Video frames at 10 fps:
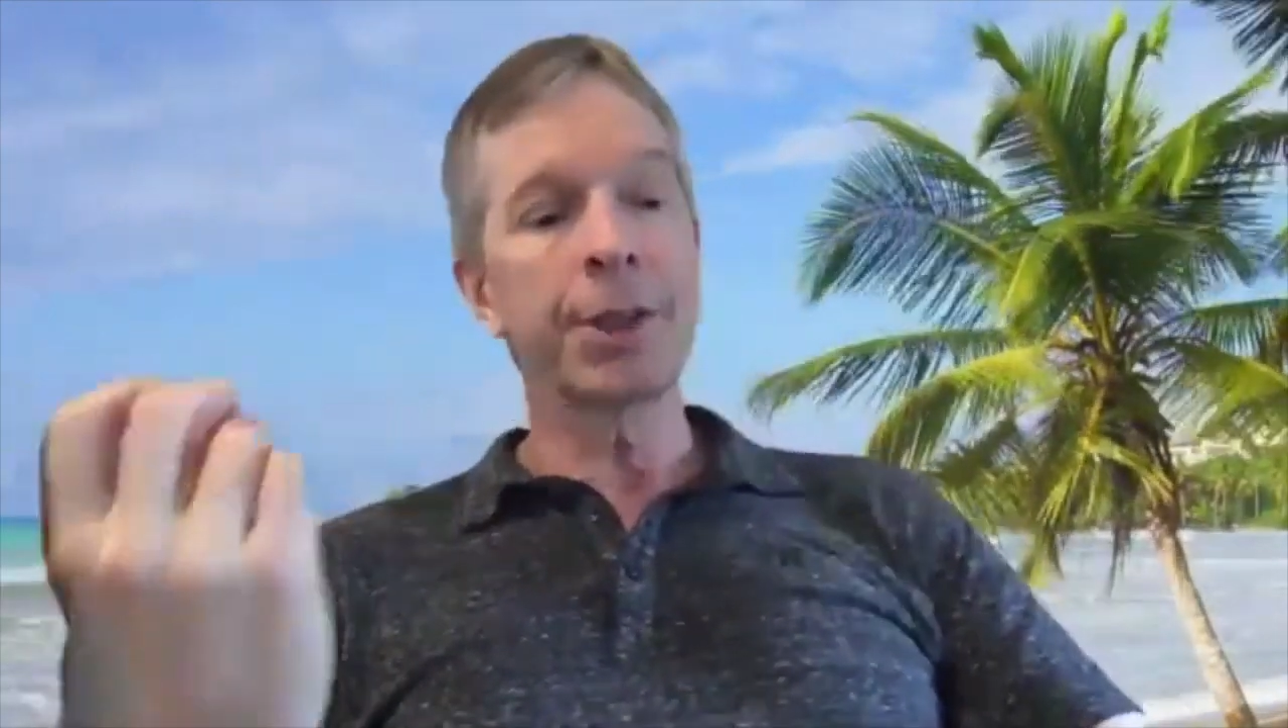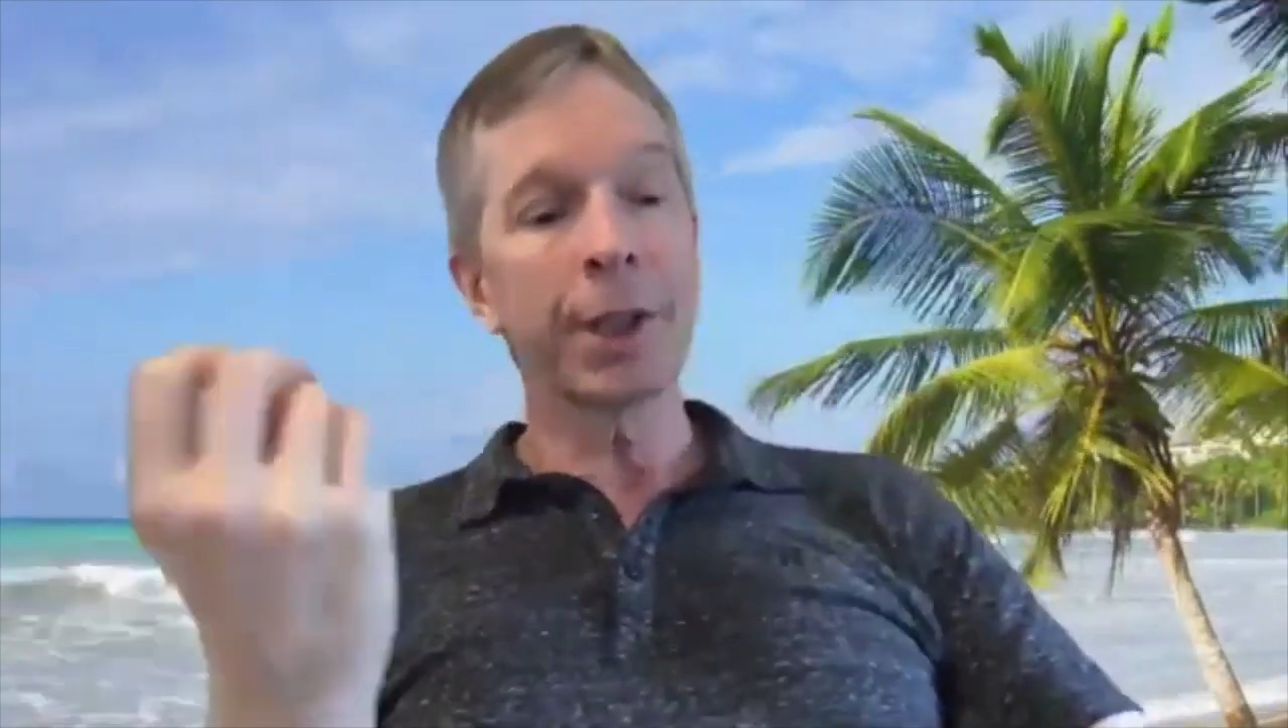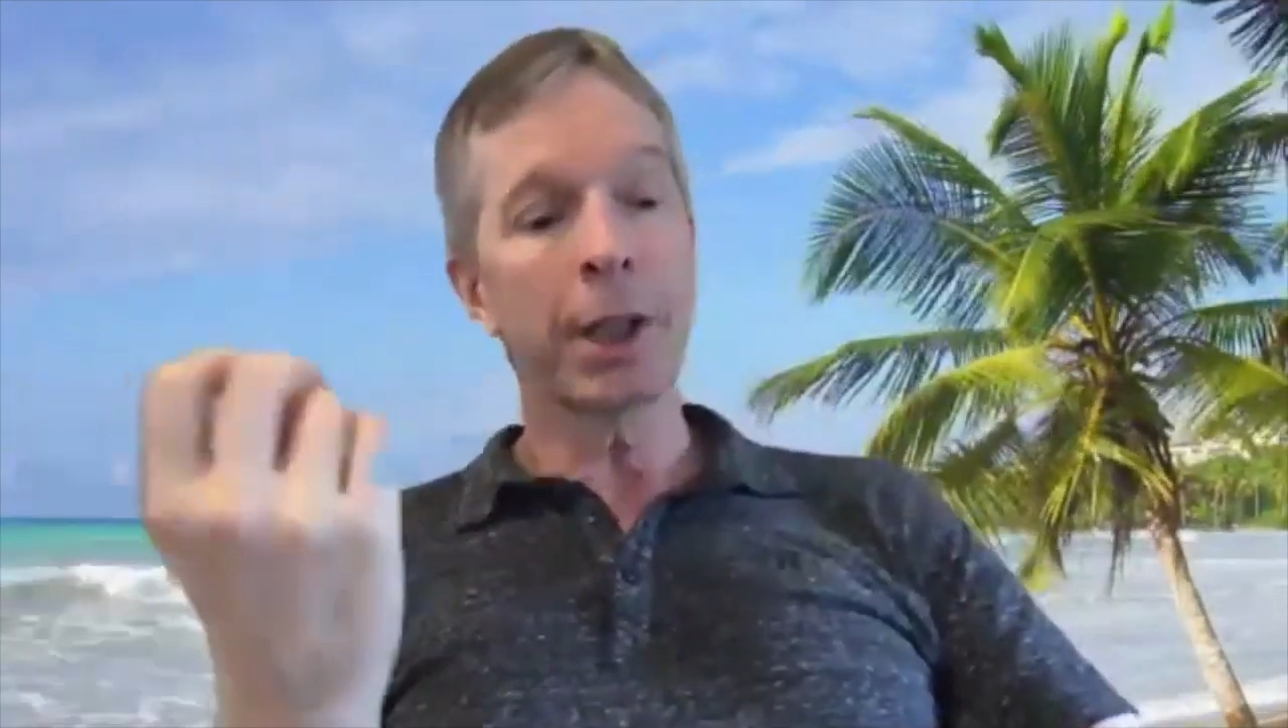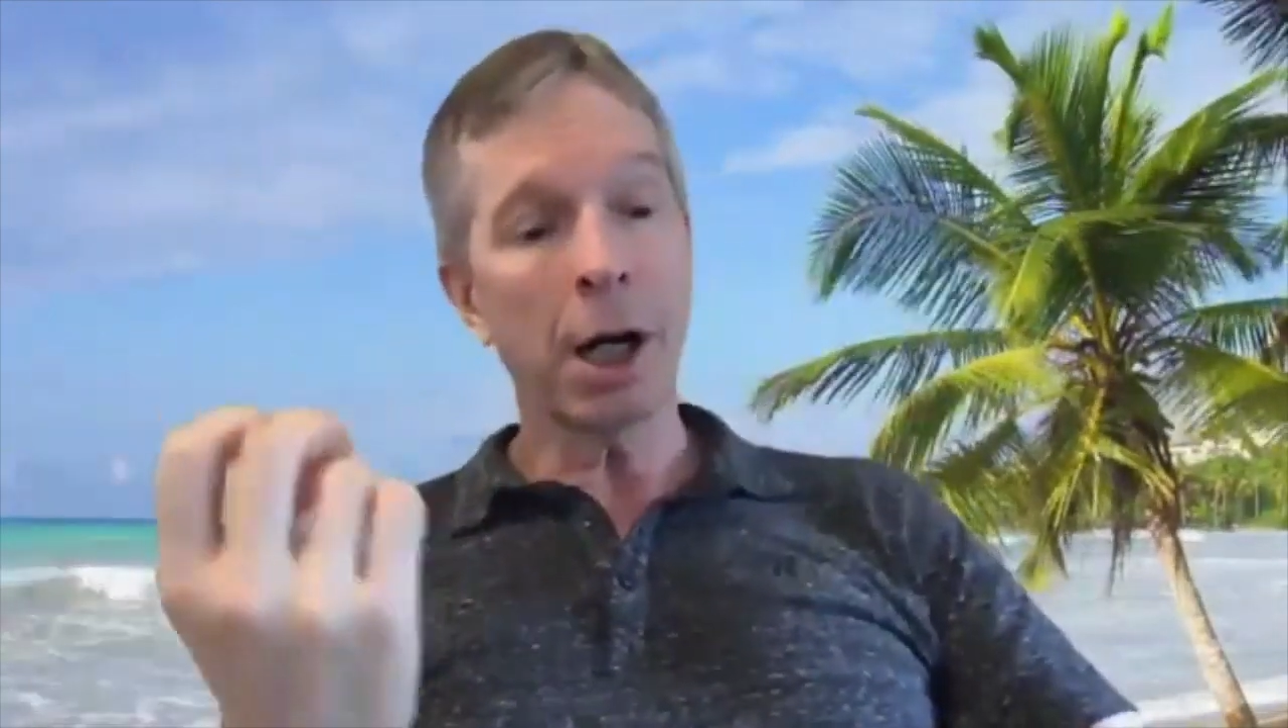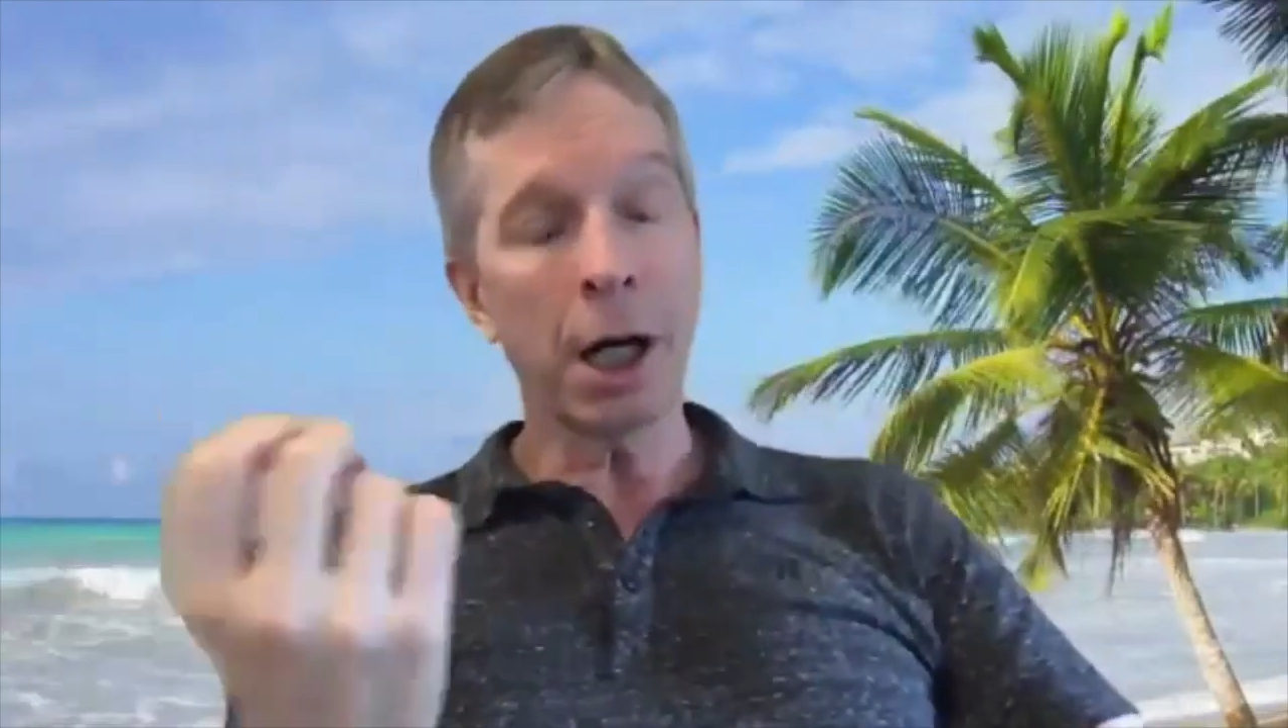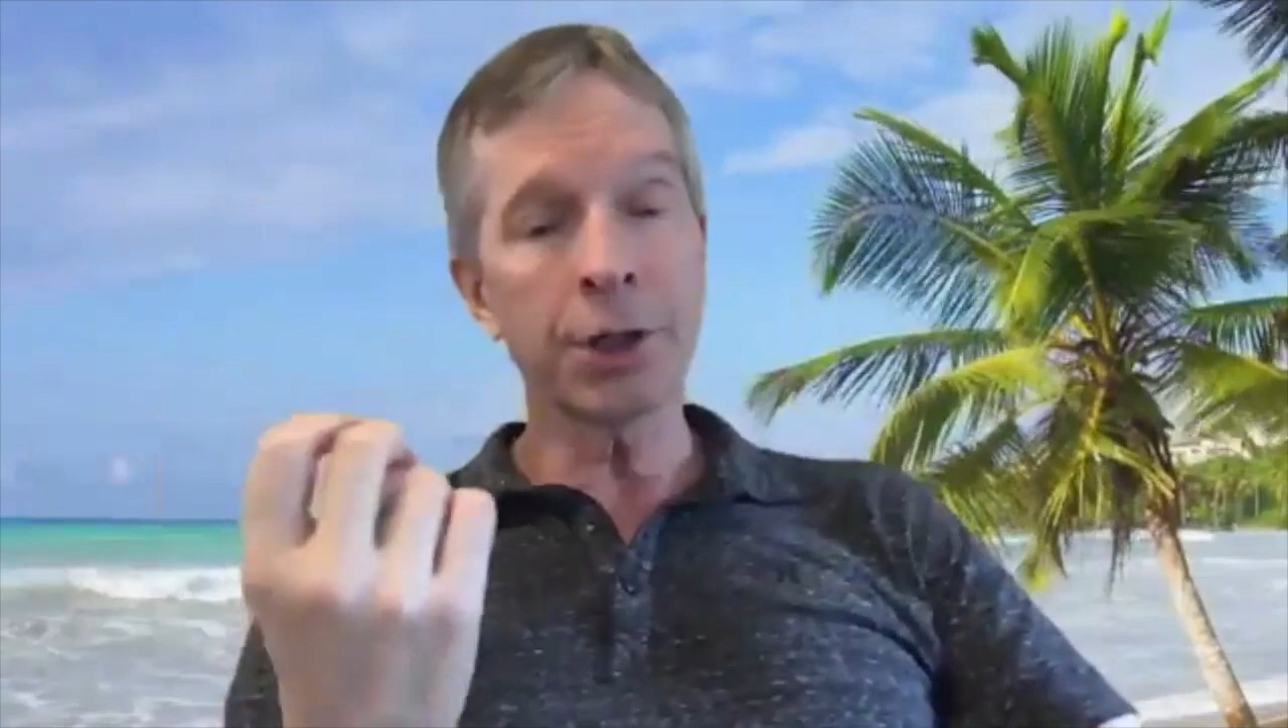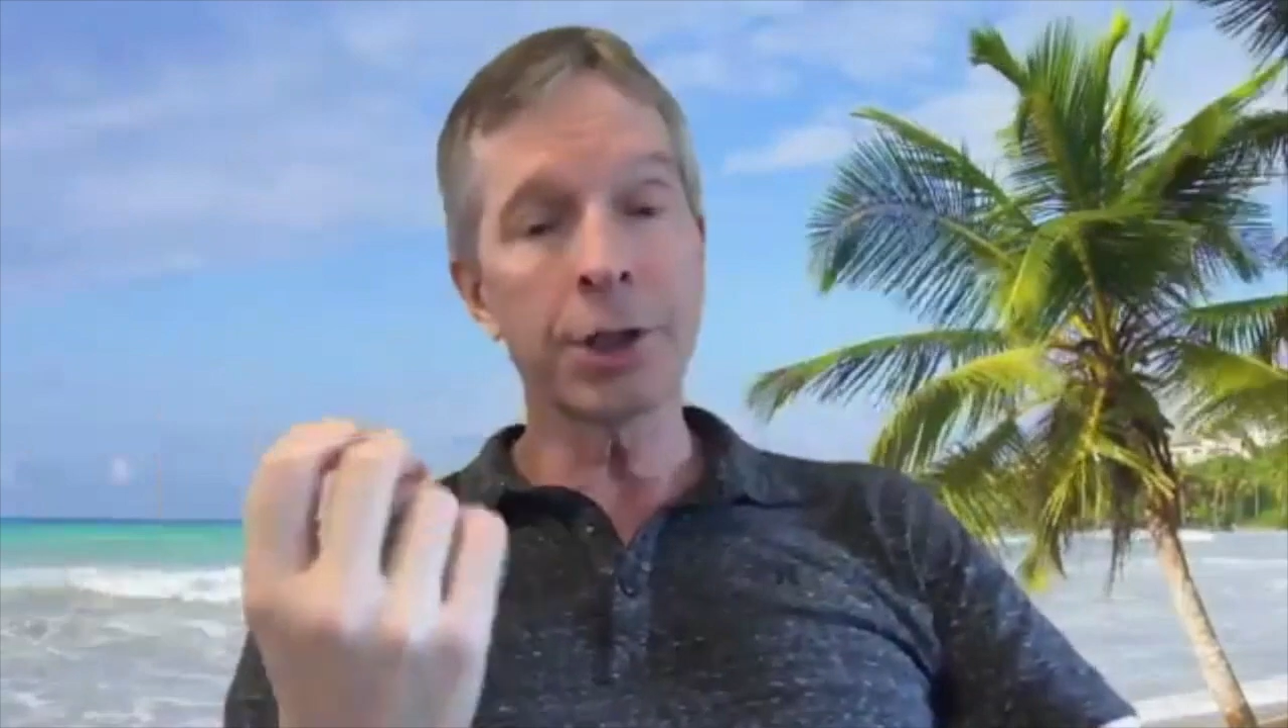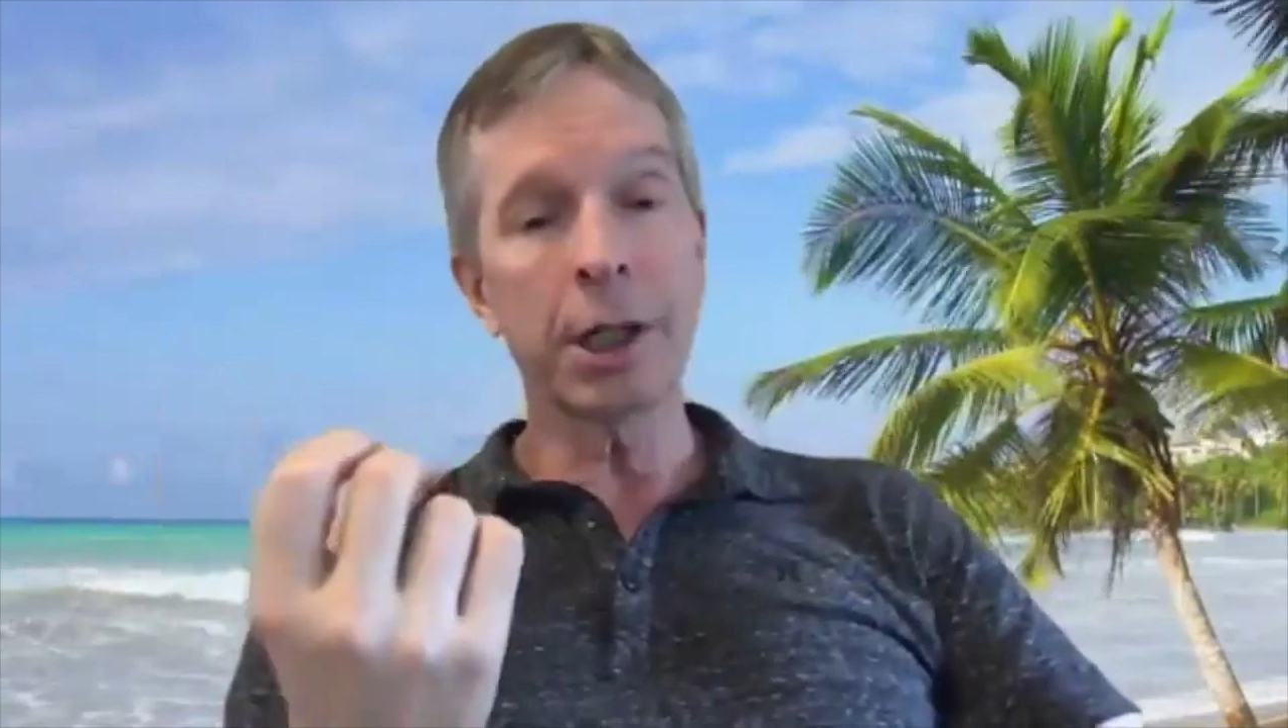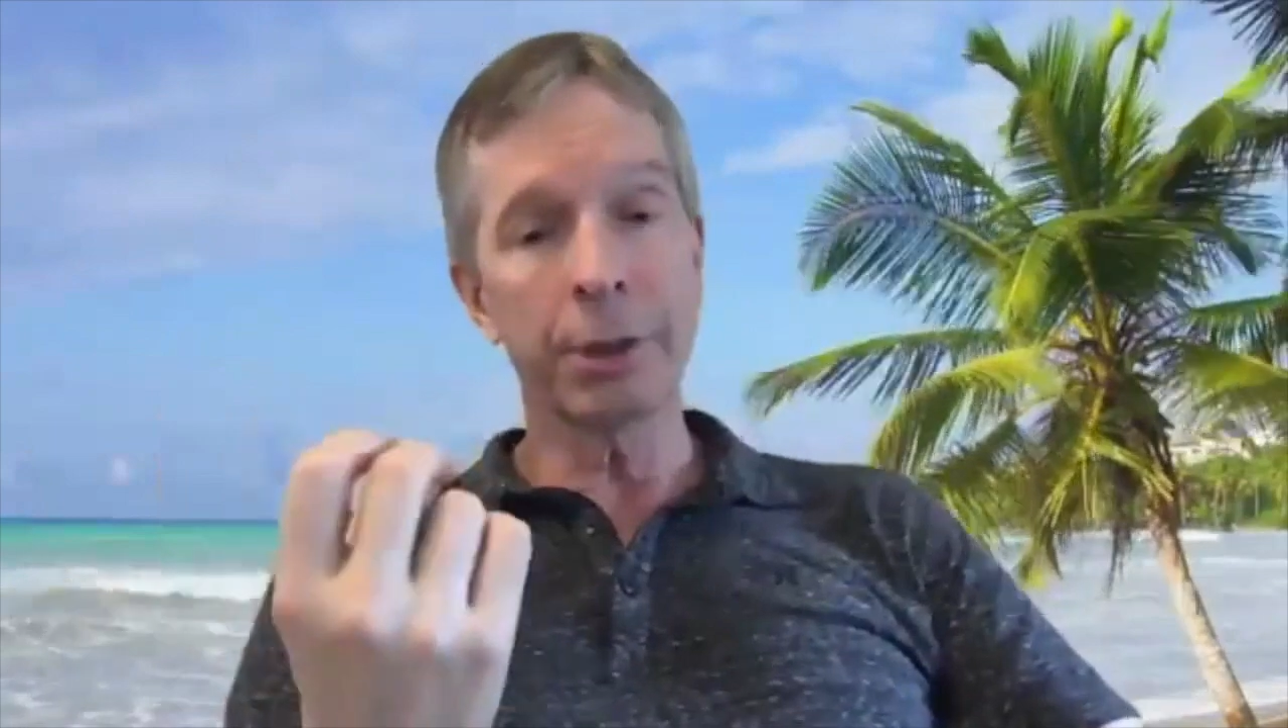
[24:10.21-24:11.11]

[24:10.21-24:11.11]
cautionary